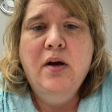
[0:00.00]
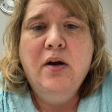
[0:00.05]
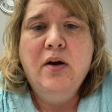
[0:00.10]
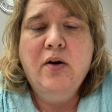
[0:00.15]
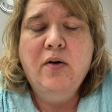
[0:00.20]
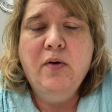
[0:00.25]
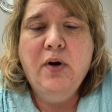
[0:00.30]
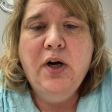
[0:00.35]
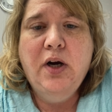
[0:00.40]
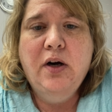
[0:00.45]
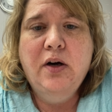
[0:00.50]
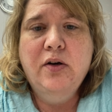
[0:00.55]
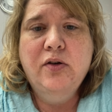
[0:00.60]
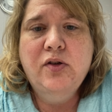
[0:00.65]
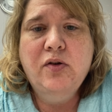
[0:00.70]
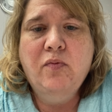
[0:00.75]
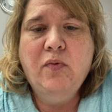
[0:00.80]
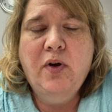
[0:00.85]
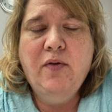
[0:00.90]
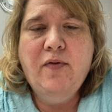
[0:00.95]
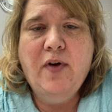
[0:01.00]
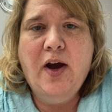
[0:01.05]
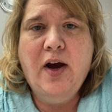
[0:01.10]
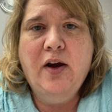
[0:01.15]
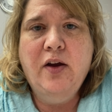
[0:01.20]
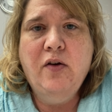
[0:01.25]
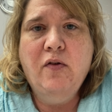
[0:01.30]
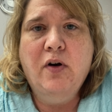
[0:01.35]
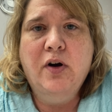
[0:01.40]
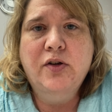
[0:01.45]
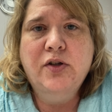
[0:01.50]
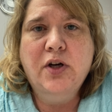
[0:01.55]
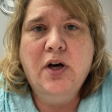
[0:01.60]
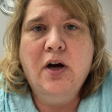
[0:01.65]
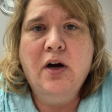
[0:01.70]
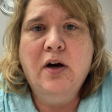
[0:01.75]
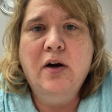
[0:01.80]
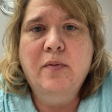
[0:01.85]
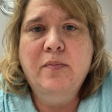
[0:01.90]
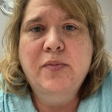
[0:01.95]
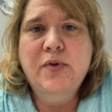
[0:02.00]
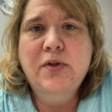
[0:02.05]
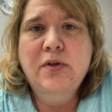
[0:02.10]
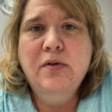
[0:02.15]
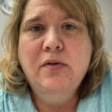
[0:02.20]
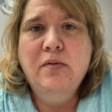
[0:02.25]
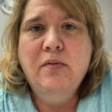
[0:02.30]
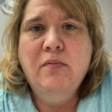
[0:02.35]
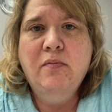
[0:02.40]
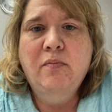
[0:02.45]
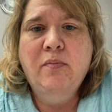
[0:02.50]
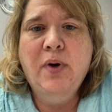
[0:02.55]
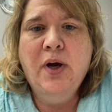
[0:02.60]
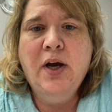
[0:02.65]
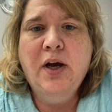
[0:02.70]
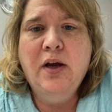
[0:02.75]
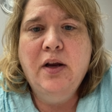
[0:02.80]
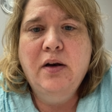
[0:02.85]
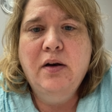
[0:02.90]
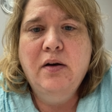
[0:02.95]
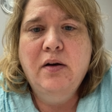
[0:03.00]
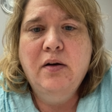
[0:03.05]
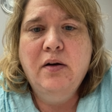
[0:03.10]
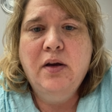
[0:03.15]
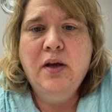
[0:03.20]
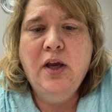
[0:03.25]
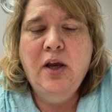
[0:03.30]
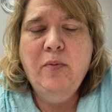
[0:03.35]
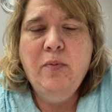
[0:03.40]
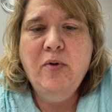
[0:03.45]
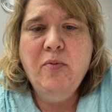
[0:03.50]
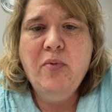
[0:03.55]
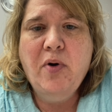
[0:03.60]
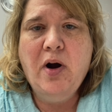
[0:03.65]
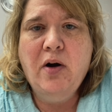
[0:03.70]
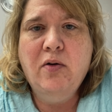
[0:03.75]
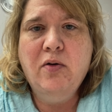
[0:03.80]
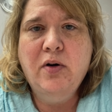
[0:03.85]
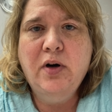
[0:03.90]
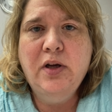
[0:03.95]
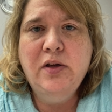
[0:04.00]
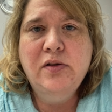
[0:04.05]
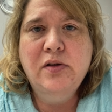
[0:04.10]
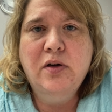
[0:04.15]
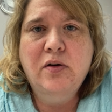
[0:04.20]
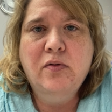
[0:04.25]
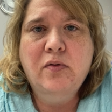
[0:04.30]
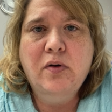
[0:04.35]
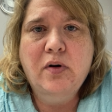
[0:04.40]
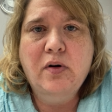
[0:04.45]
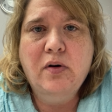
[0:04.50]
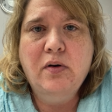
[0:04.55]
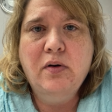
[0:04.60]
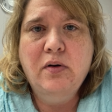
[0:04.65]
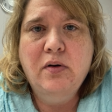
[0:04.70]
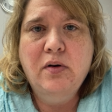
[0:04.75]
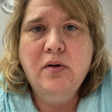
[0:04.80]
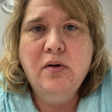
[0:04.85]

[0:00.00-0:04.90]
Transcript: careers and we value our jobs, but keep your priorities in order